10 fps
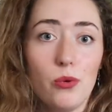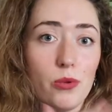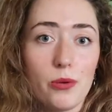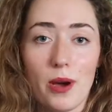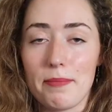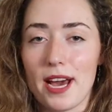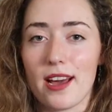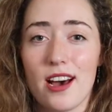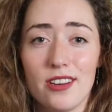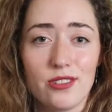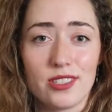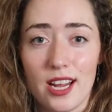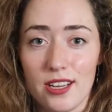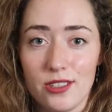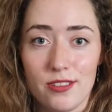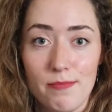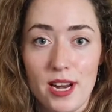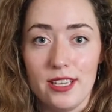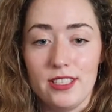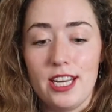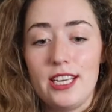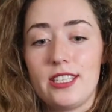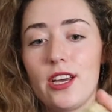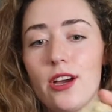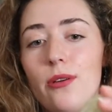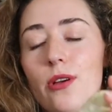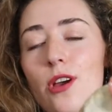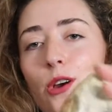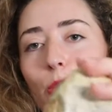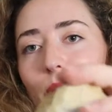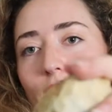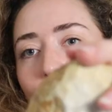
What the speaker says: all the way back hundreds and hundreds of millions of years ago. We